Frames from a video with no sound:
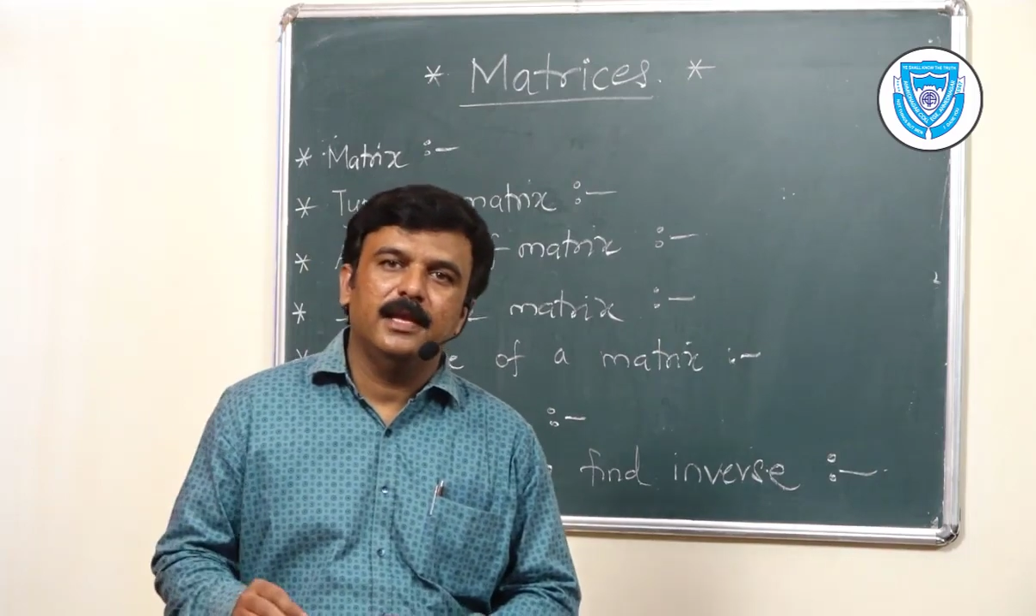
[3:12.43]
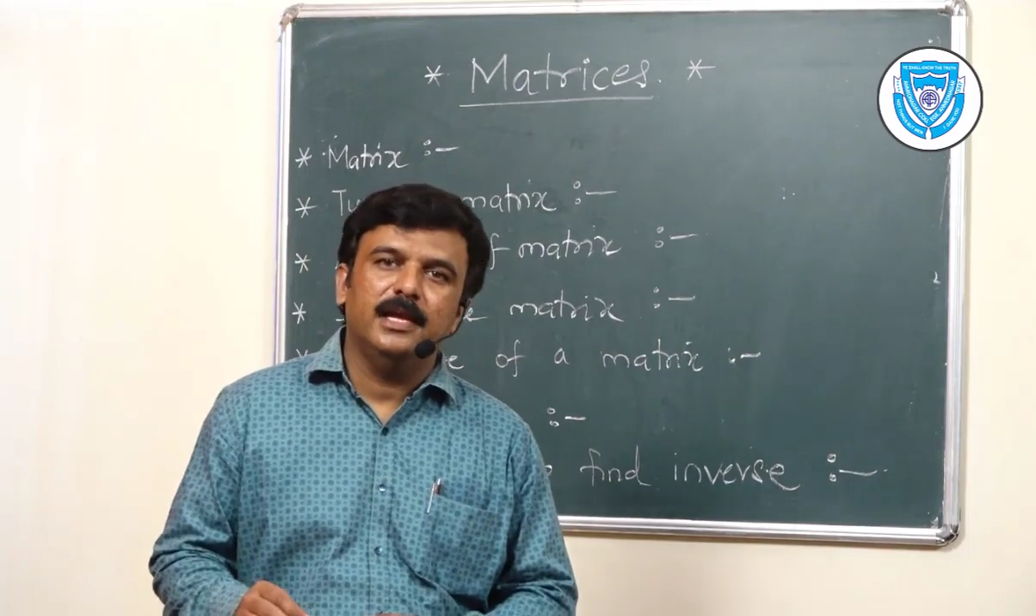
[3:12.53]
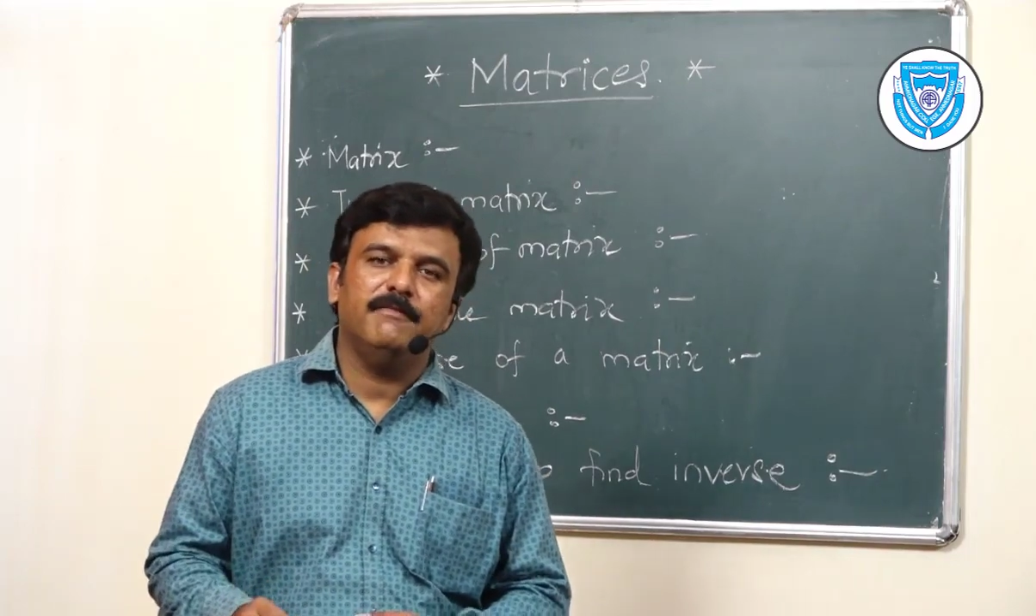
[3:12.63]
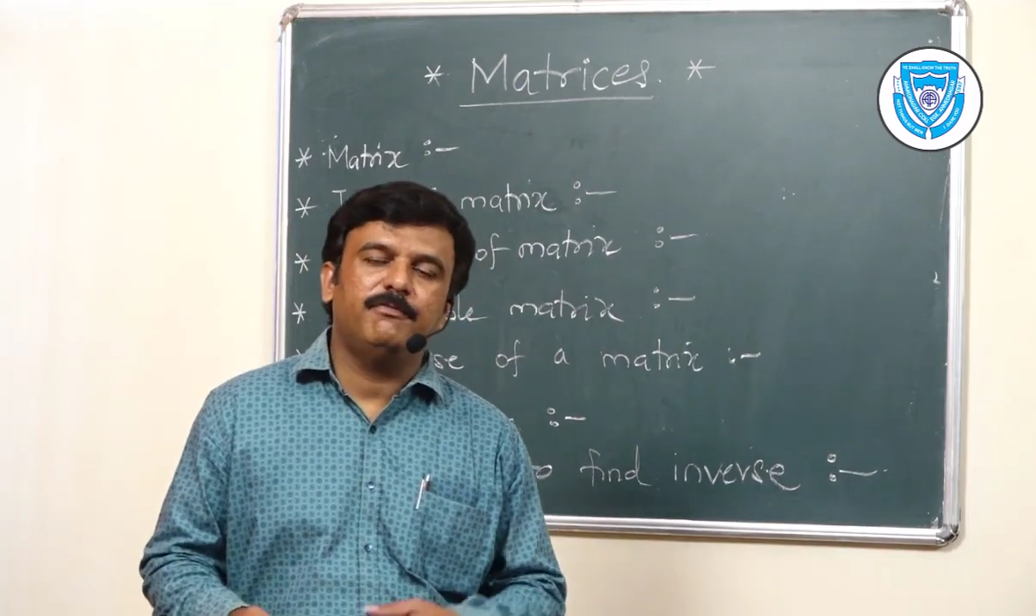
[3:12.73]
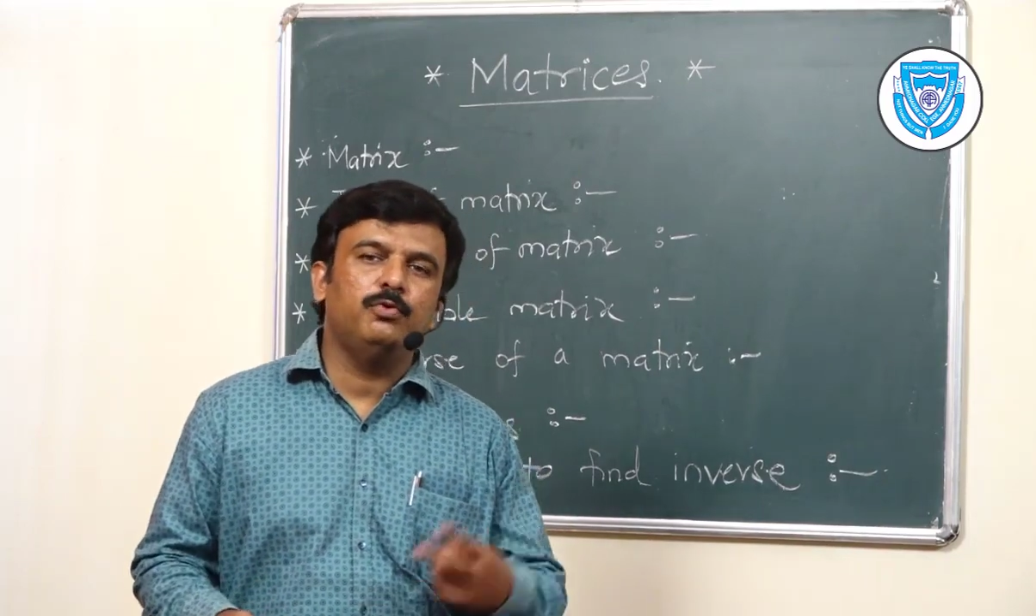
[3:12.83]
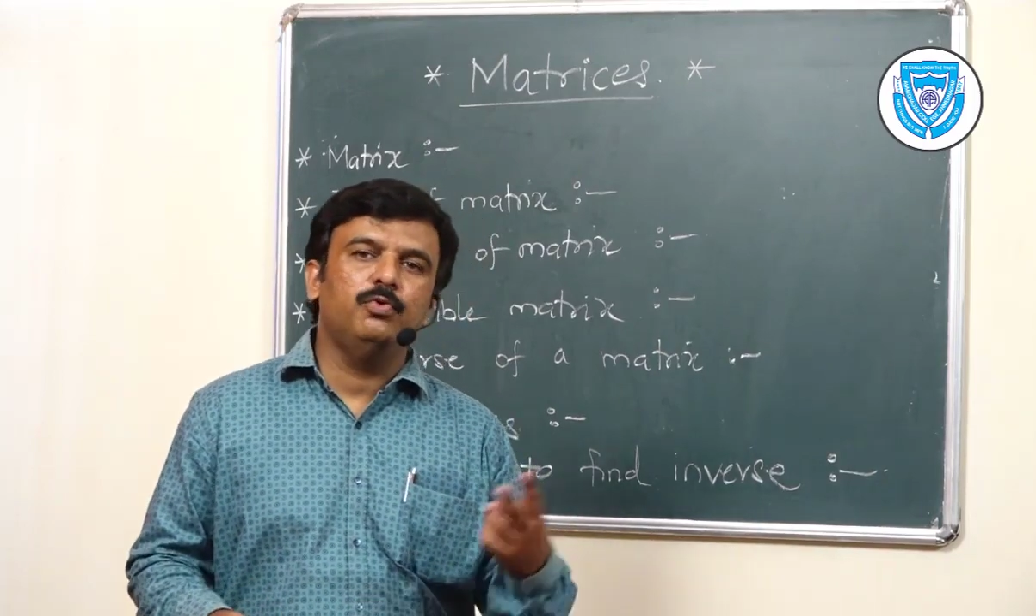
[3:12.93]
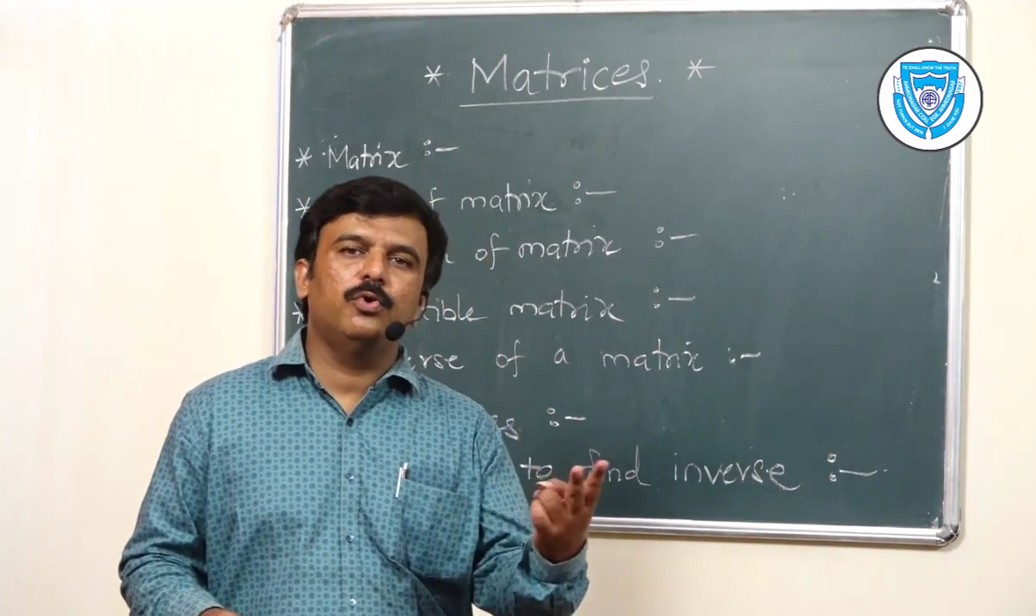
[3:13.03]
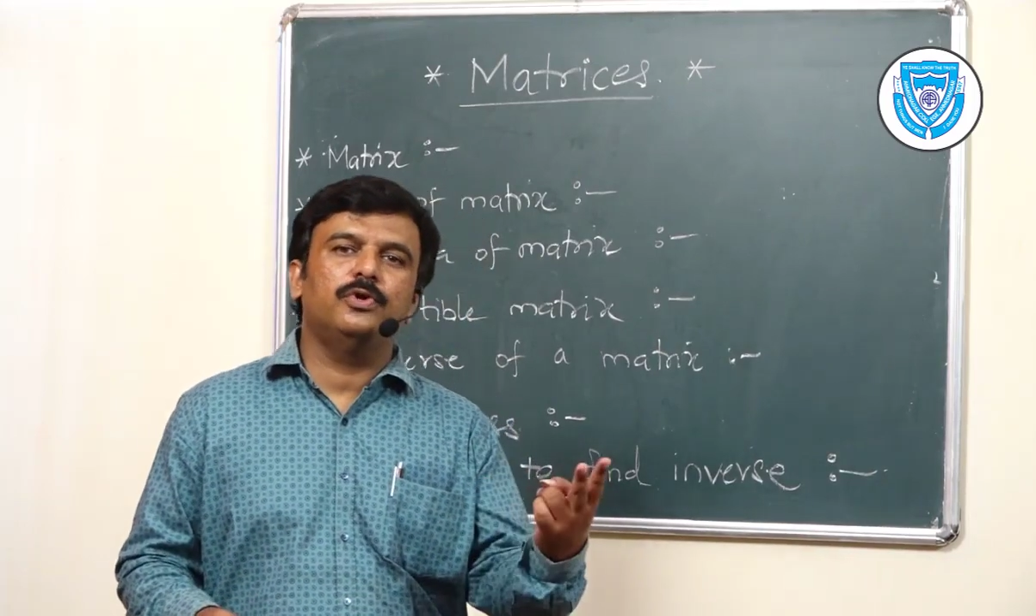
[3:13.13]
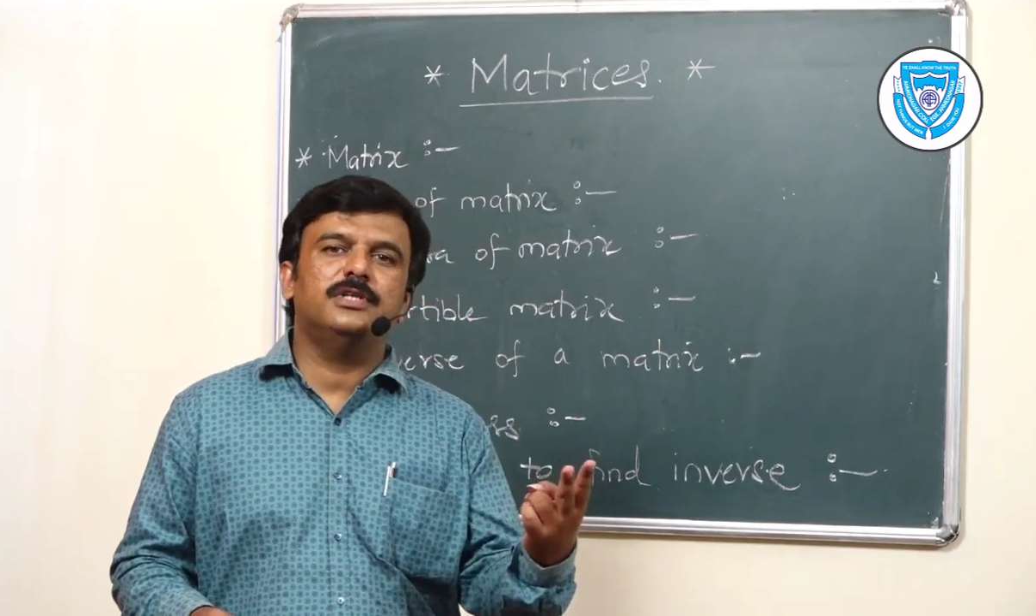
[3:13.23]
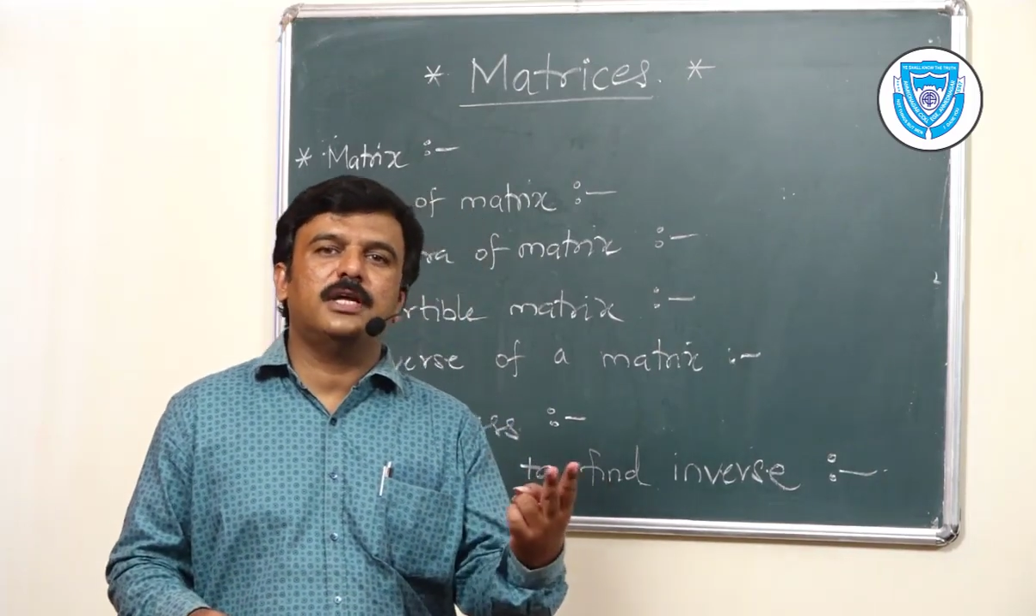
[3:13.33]
If two
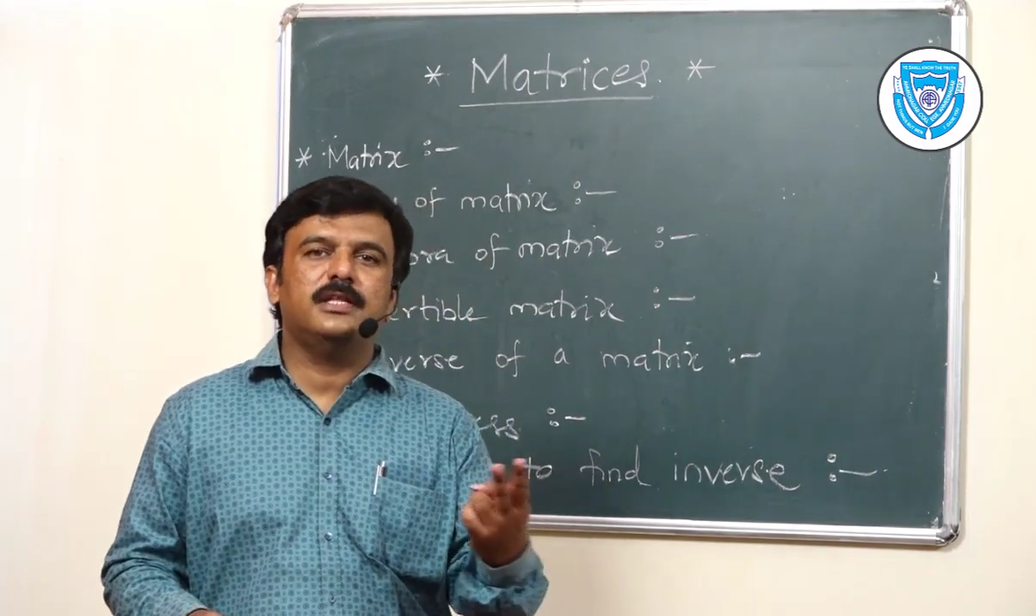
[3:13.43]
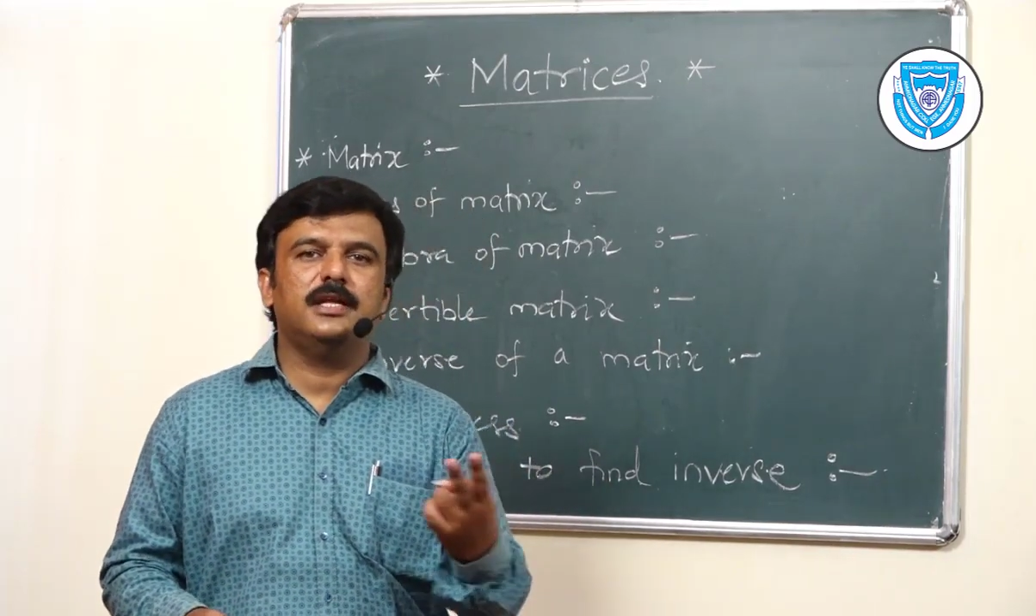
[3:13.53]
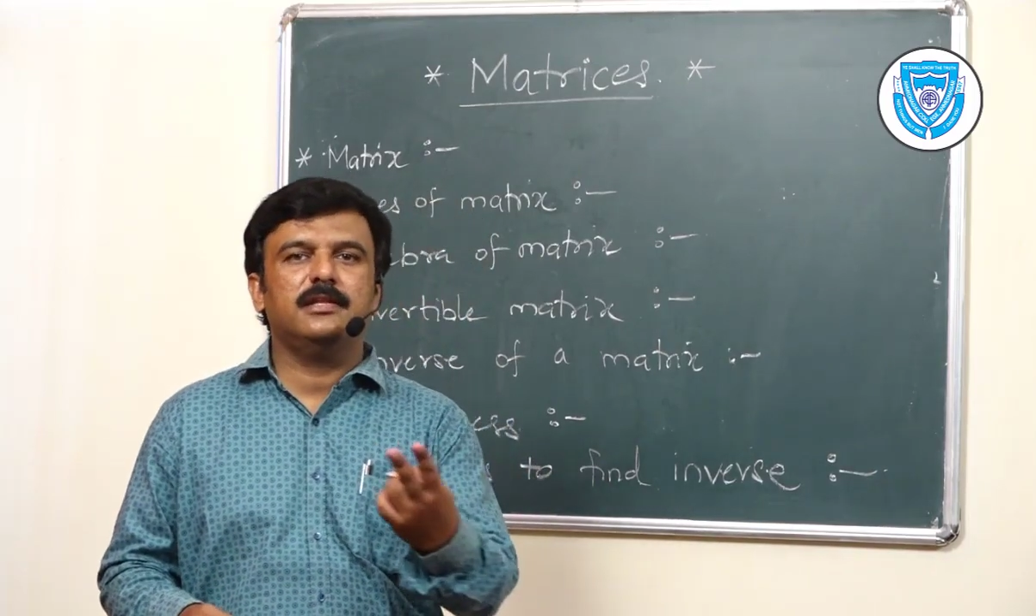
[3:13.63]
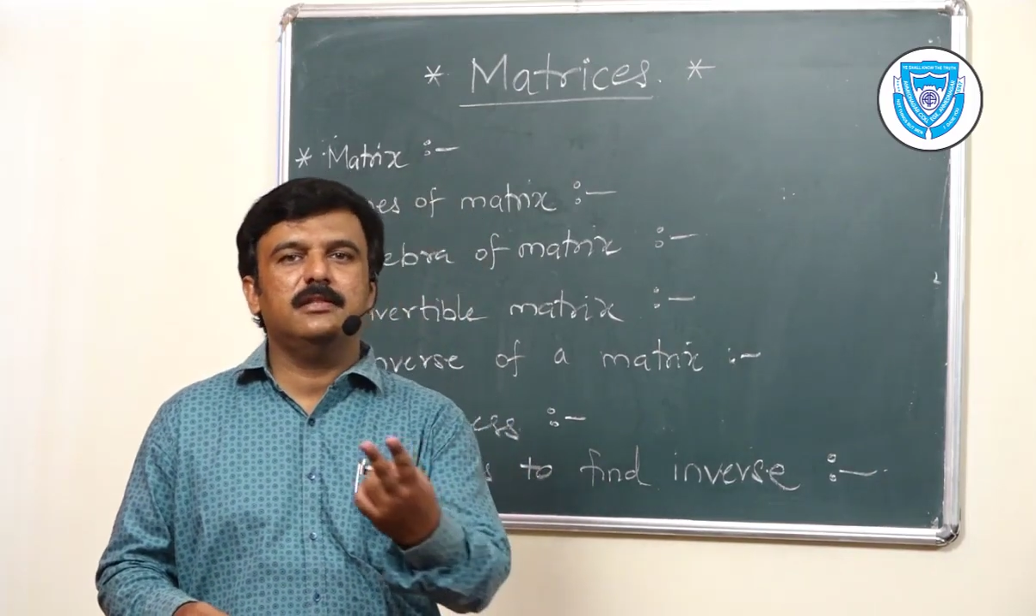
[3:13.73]
rows are there,